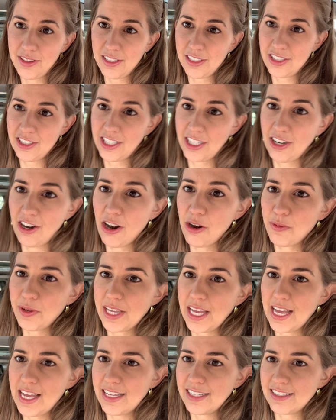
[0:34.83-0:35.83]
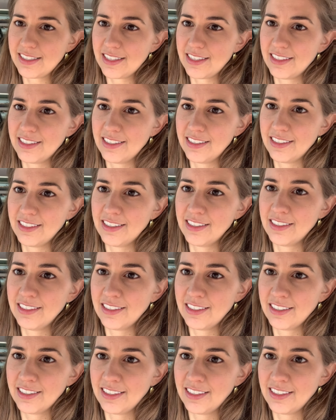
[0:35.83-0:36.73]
this year, aren't we guys? Yeah.